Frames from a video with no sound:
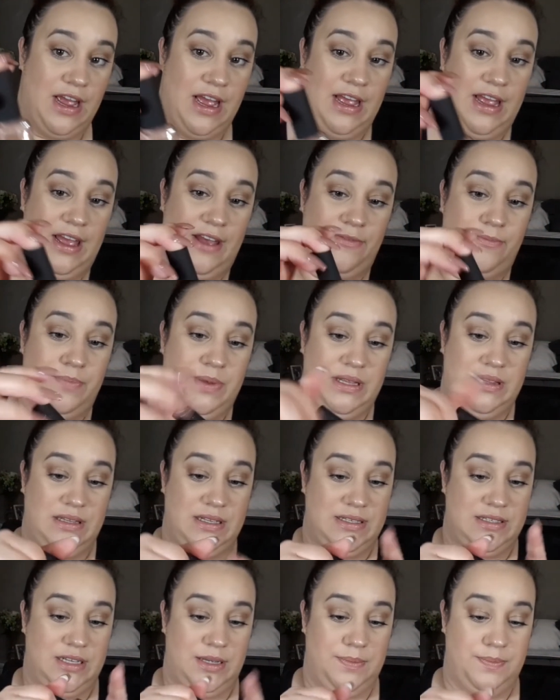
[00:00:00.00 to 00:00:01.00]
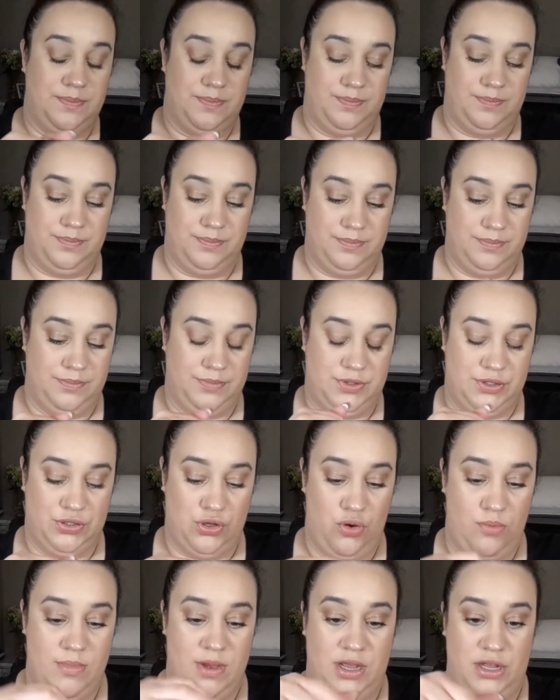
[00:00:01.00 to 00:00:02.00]
I have beat this up
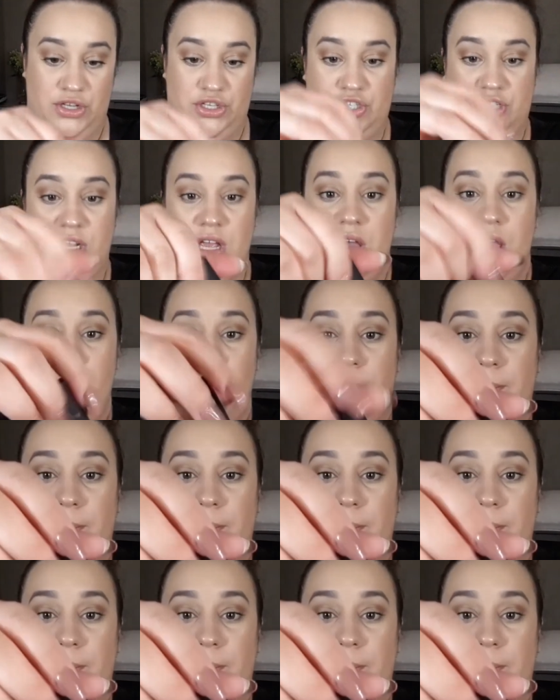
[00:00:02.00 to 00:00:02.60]
so much,